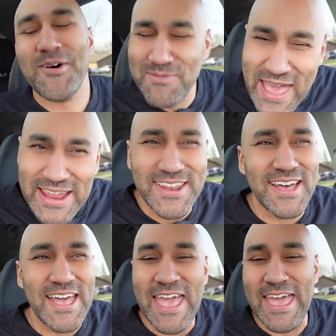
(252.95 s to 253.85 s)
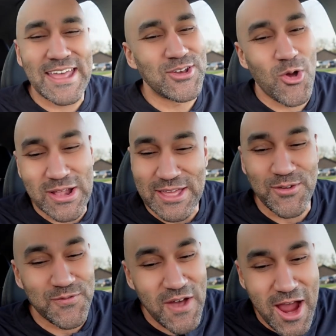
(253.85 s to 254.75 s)
Amanda and
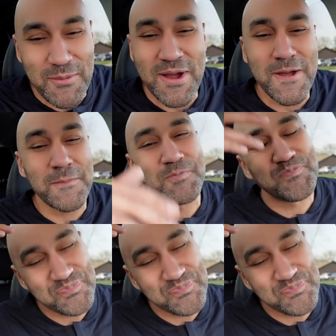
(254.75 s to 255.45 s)
Norlander Farmer,